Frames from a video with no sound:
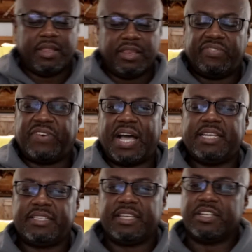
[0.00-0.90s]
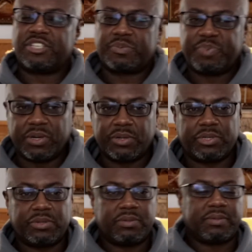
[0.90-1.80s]
The fight is in the
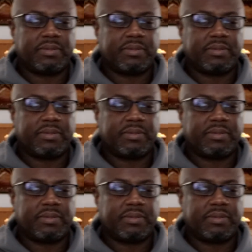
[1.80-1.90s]
spiritual